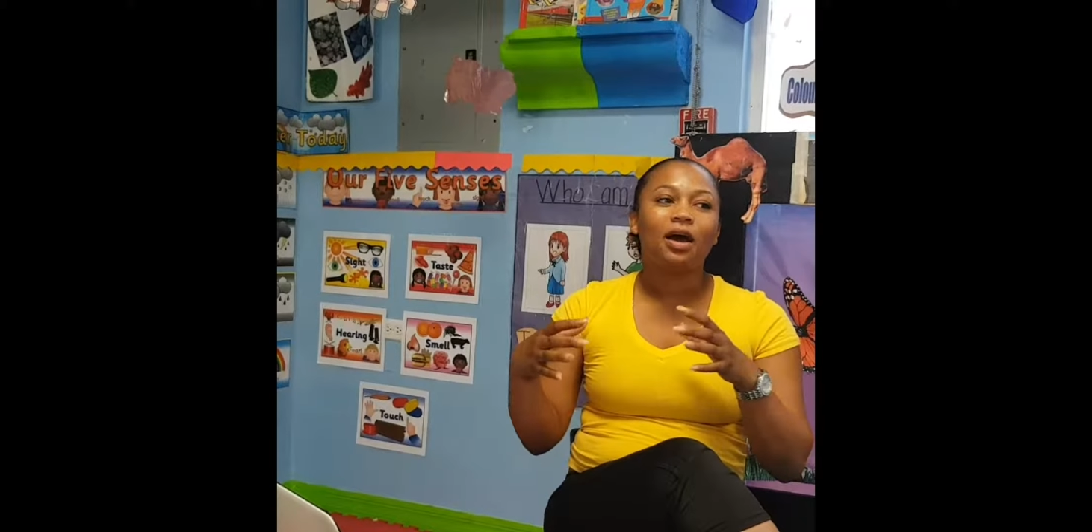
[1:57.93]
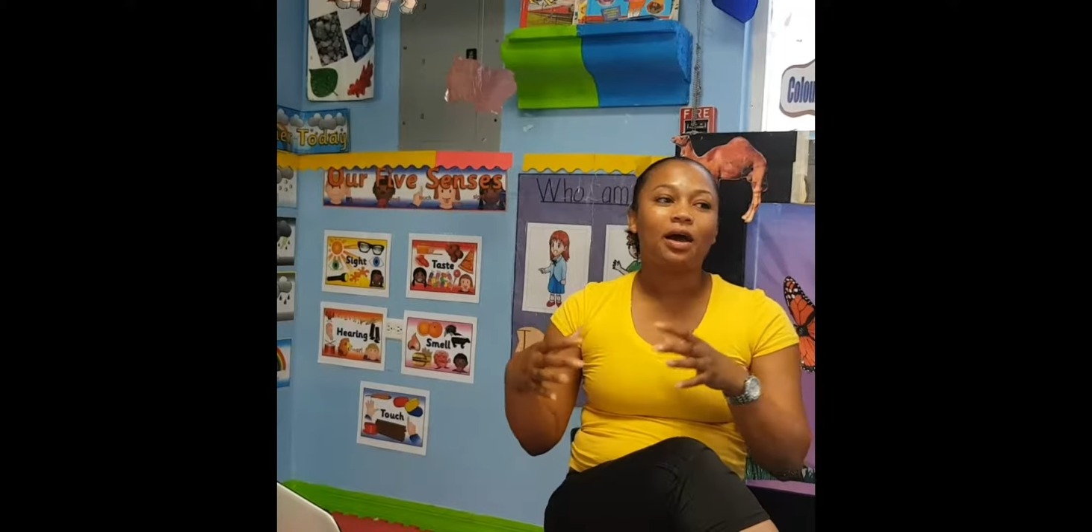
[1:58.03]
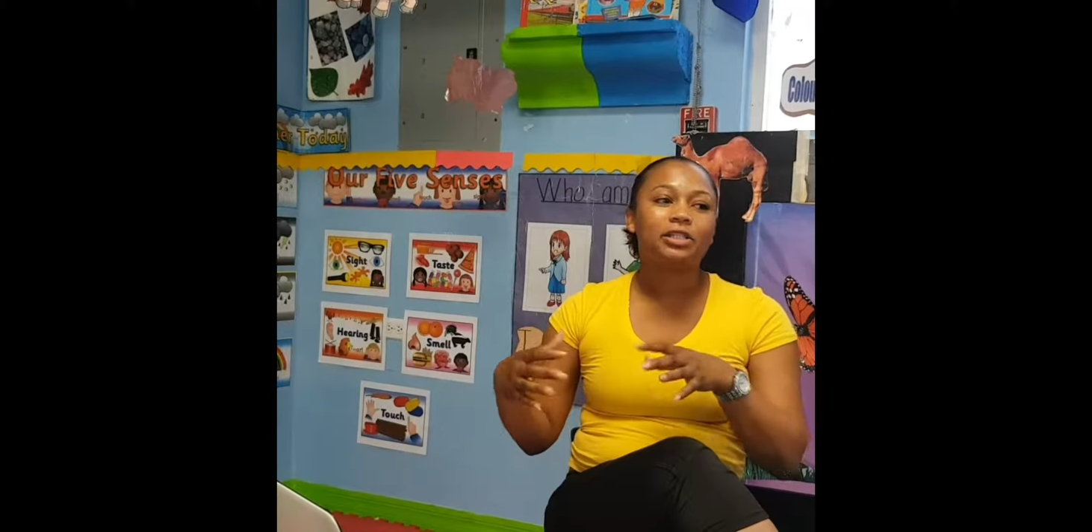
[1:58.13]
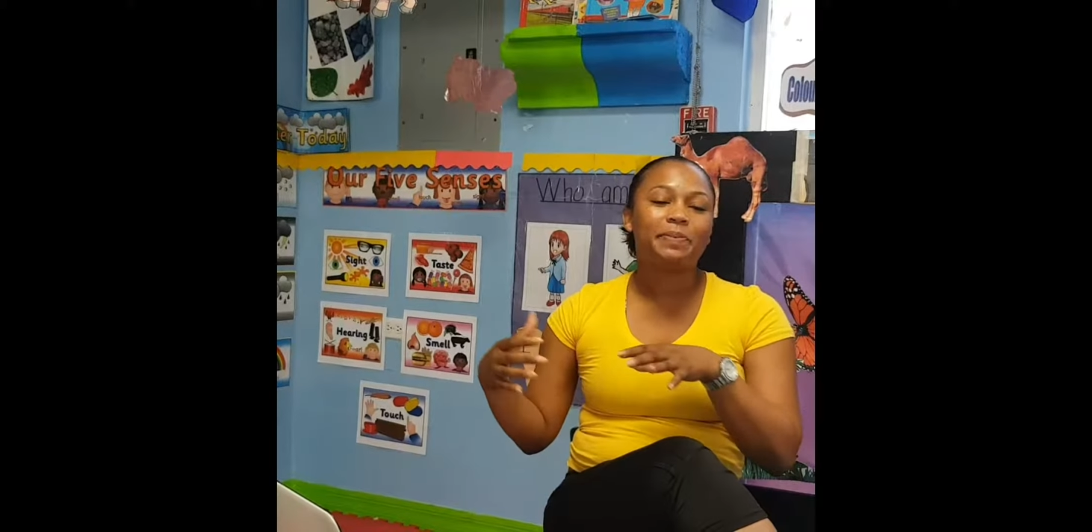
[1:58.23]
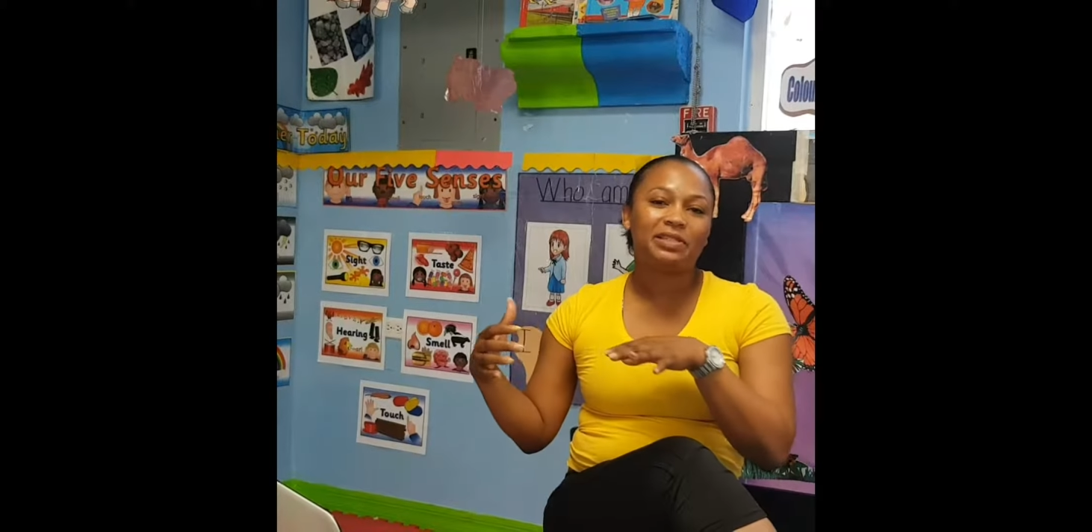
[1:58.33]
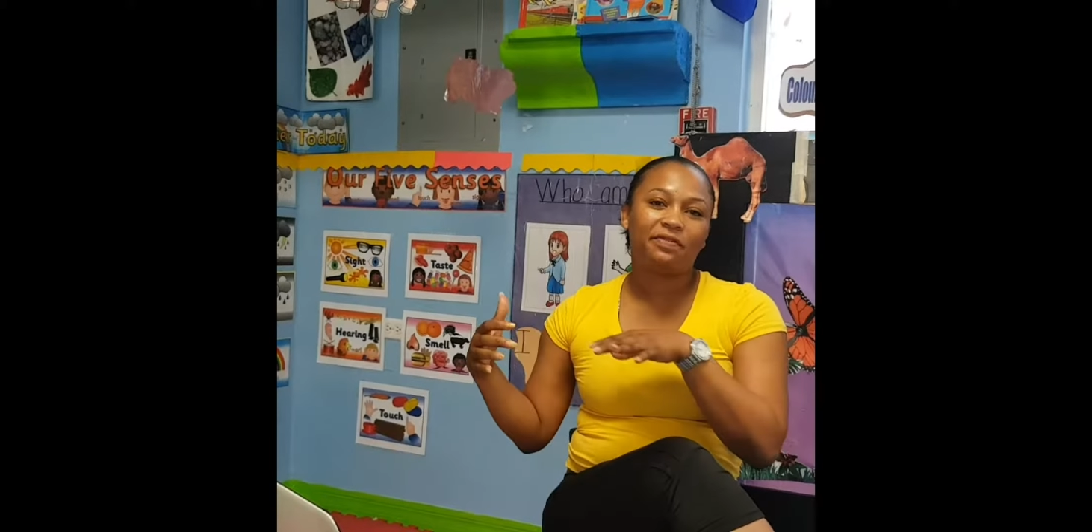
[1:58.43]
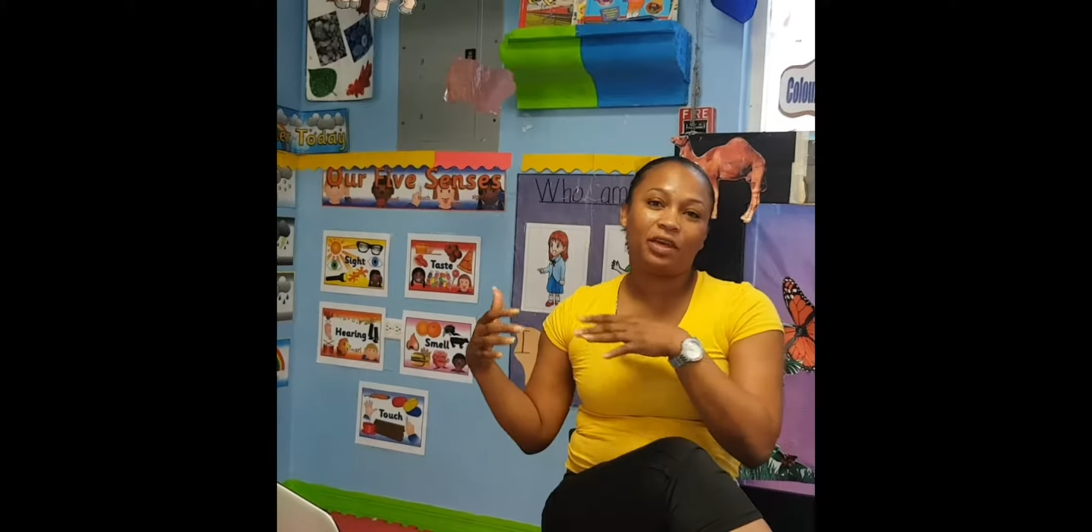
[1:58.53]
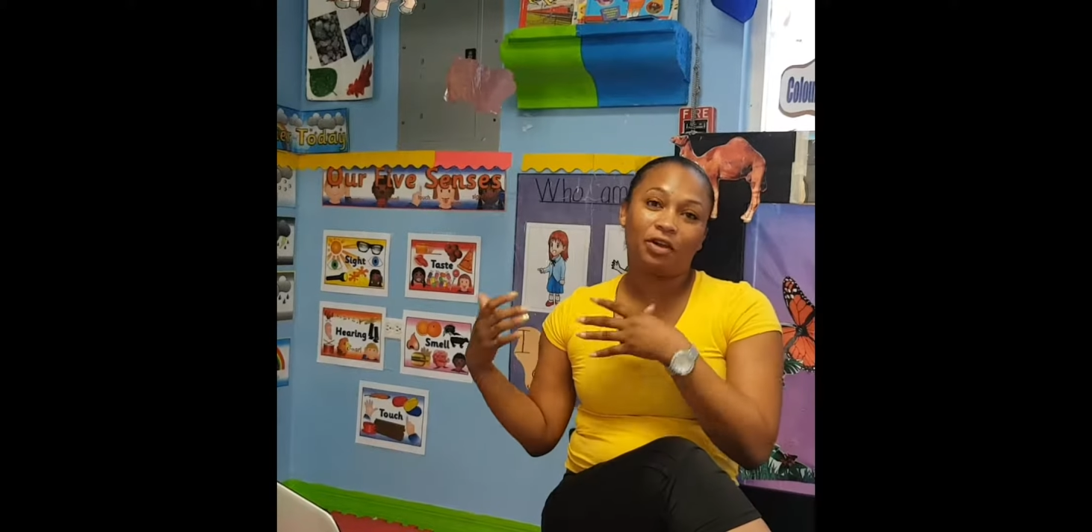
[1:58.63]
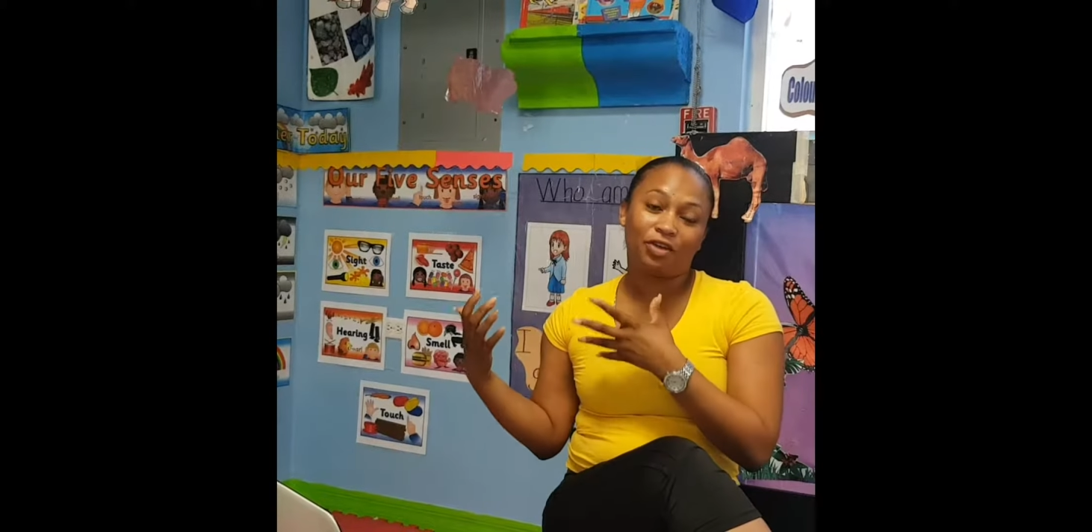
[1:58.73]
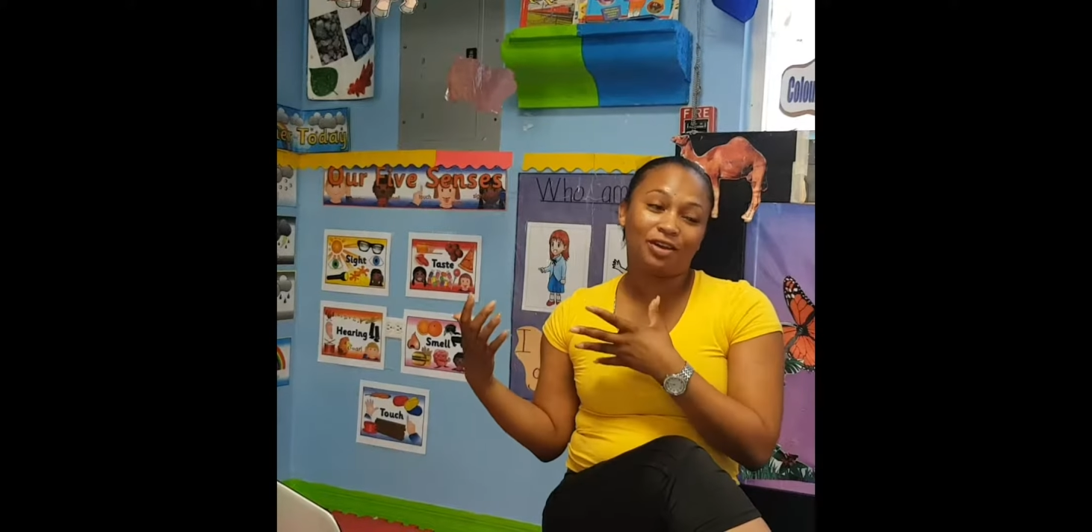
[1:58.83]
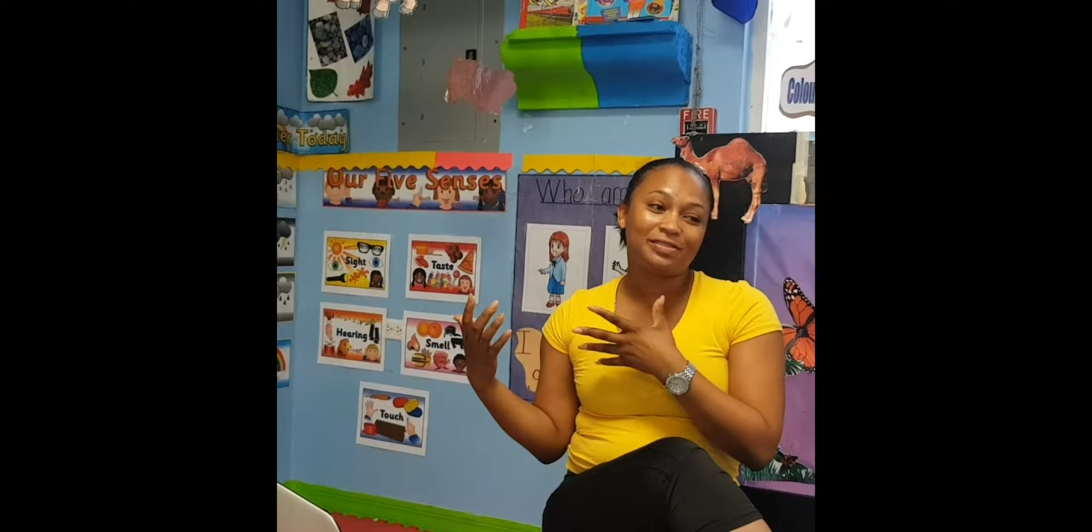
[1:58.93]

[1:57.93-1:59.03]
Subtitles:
a specific area,